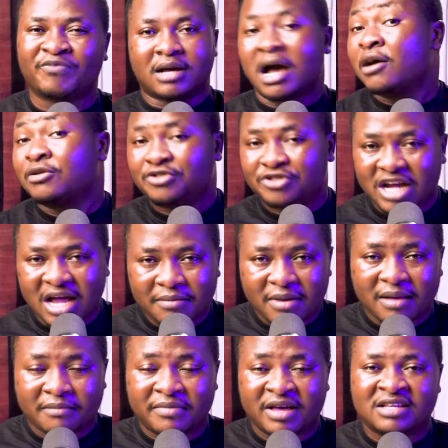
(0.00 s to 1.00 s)
I'll try
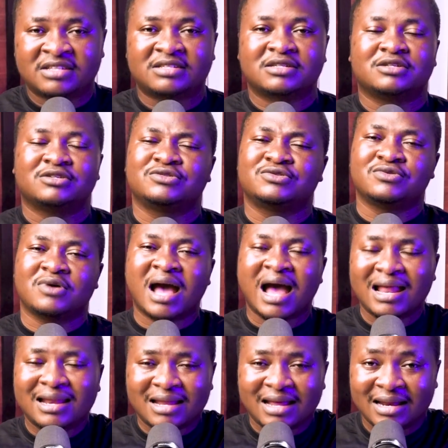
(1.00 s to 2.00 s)
my best to
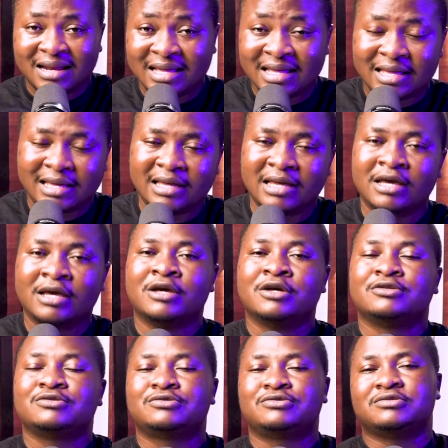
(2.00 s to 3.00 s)
add the link
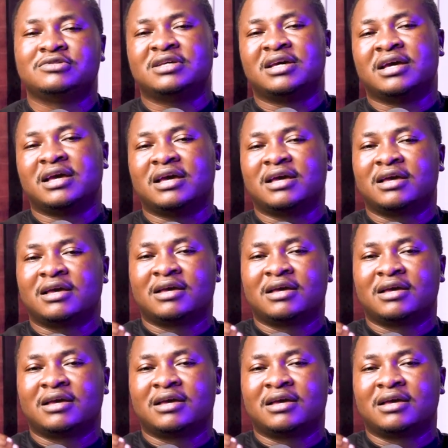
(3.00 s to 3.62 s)
to the